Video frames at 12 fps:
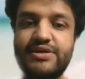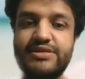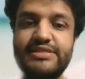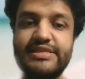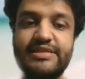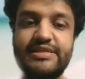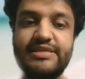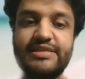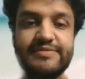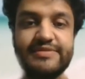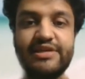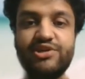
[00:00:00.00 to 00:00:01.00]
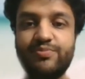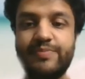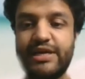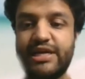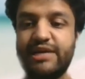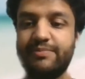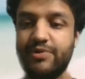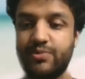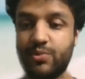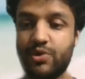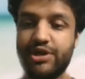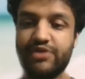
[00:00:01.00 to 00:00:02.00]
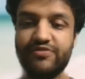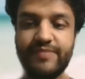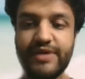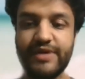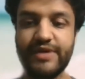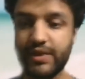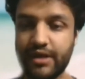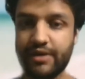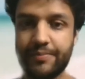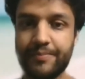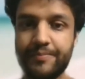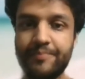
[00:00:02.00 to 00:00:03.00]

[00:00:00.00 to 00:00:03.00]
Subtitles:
because they sometimes tend to build up on what you've been doing,